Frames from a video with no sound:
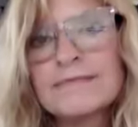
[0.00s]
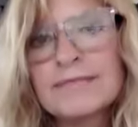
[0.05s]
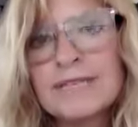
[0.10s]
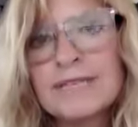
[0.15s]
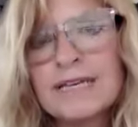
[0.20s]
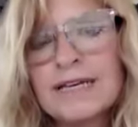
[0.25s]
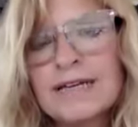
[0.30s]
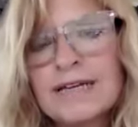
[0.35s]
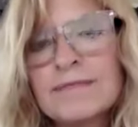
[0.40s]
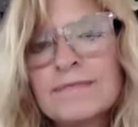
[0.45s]

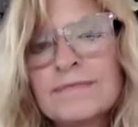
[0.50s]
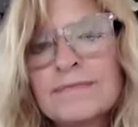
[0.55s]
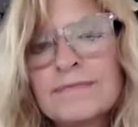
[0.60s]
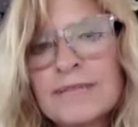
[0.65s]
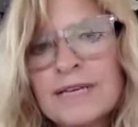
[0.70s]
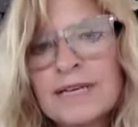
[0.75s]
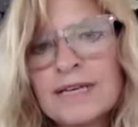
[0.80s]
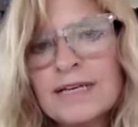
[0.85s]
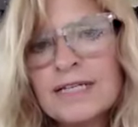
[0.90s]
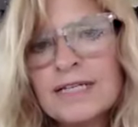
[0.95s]
yeah
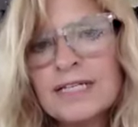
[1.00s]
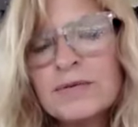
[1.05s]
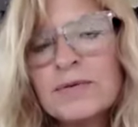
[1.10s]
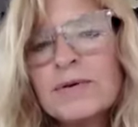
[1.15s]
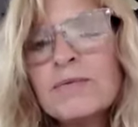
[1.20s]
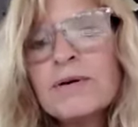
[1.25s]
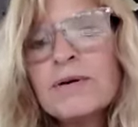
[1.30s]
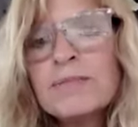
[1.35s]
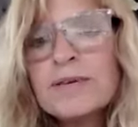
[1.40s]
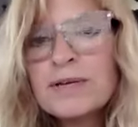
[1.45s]
do we
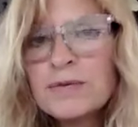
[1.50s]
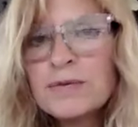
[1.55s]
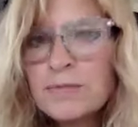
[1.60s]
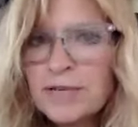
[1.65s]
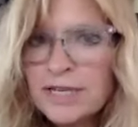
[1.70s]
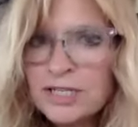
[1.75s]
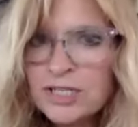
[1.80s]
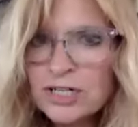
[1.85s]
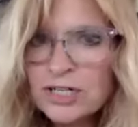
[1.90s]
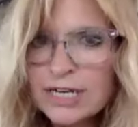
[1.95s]
want people to
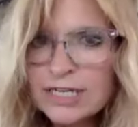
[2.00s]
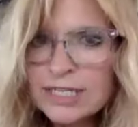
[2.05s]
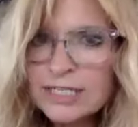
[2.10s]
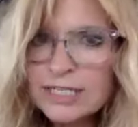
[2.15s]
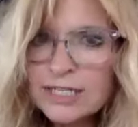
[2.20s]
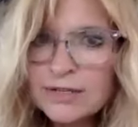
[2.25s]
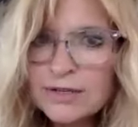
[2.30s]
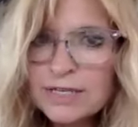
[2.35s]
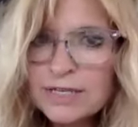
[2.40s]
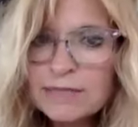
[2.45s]
be attracted
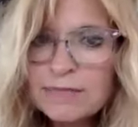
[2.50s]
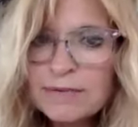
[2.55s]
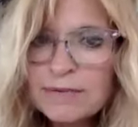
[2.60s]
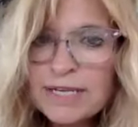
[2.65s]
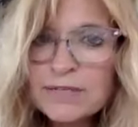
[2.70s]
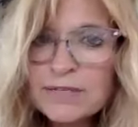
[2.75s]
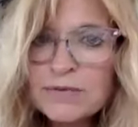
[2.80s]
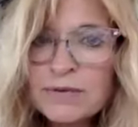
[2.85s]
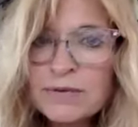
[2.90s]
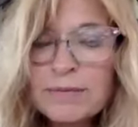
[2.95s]
to us
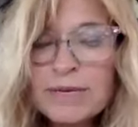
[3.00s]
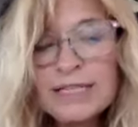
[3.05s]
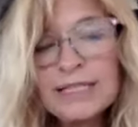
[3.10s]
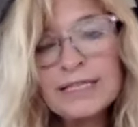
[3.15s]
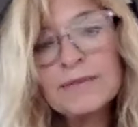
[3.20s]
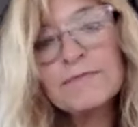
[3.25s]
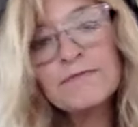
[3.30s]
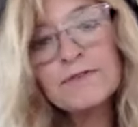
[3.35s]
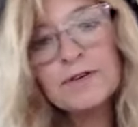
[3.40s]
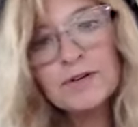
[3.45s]
because we make
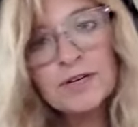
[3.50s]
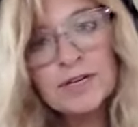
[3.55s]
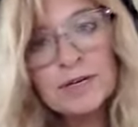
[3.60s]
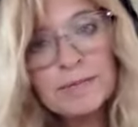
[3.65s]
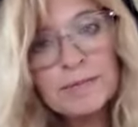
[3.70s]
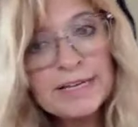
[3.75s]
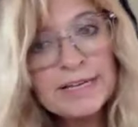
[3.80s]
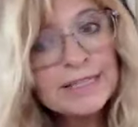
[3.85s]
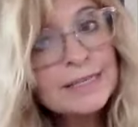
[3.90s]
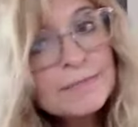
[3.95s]
them feel good
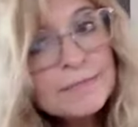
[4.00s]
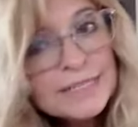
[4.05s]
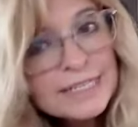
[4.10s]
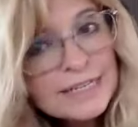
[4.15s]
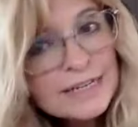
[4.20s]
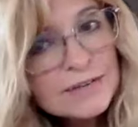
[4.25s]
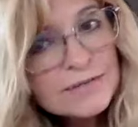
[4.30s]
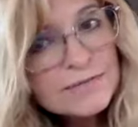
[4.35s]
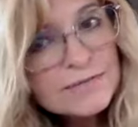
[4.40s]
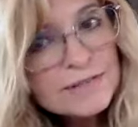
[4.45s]
about
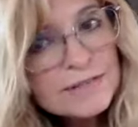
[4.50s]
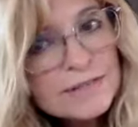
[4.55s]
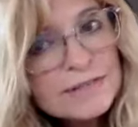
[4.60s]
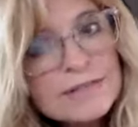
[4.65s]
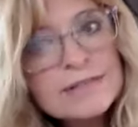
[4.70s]
themselves